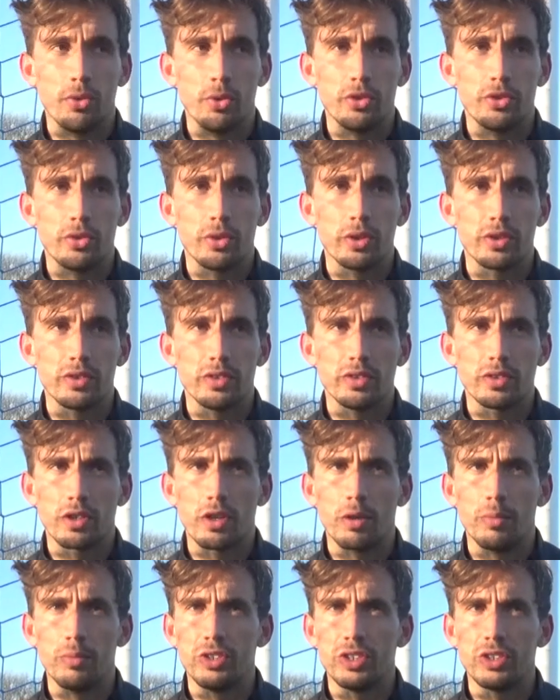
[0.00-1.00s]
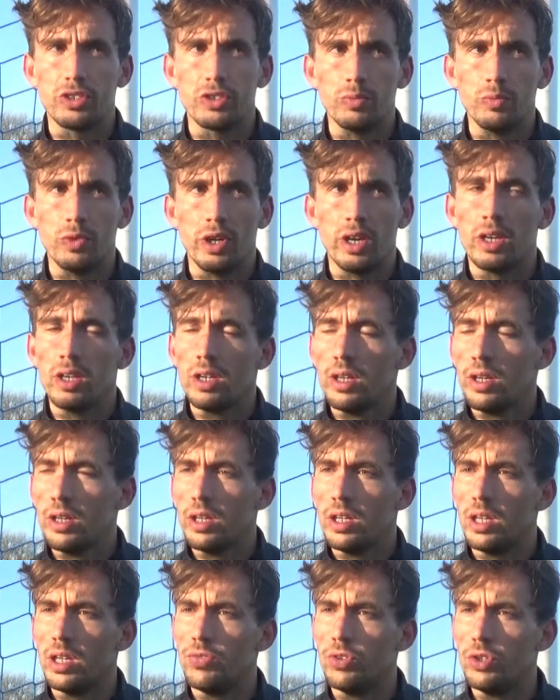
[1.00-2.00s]
forward to it, because it's a competition where
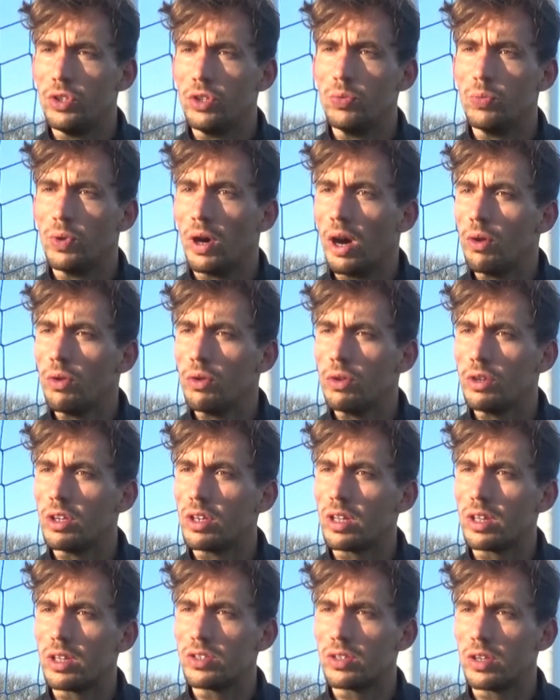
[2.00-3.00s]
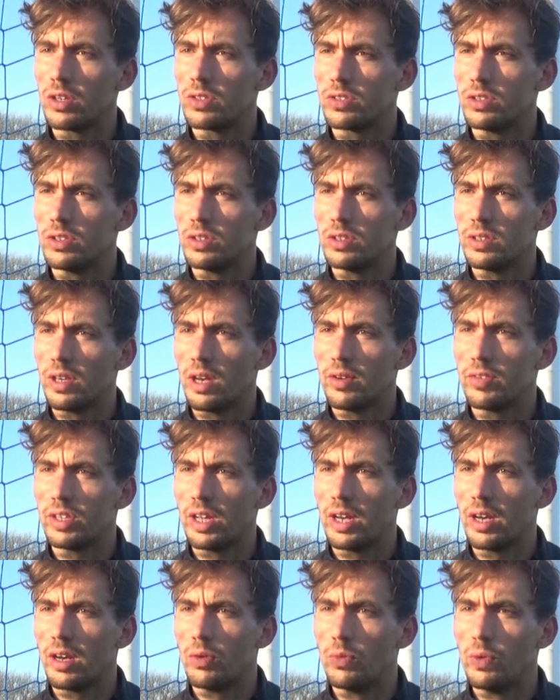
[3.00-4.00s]
if you do well, you get the chance to have a
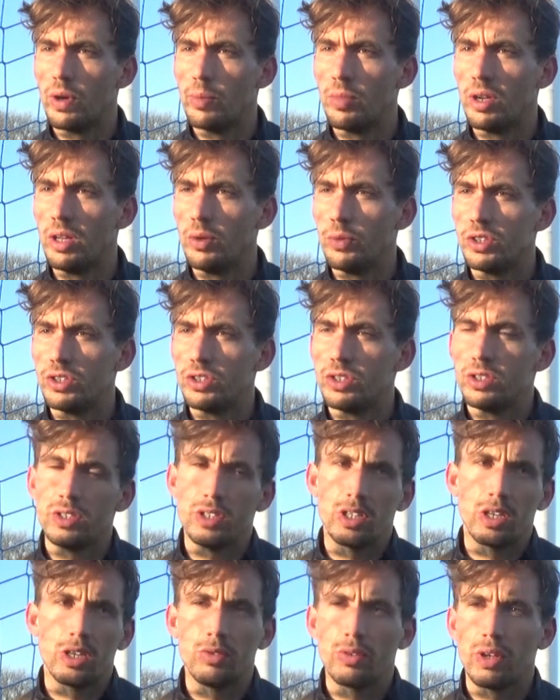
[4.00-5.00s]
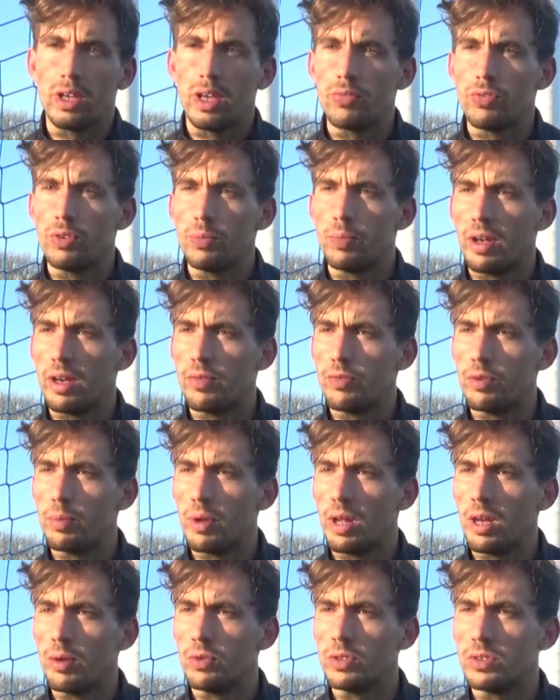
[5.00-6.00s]
day out at Wembley, which, you know, every
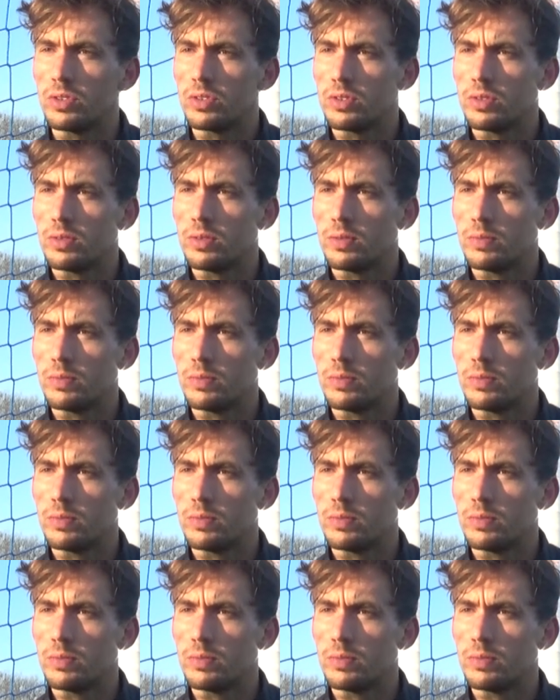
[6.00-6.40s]
player wants.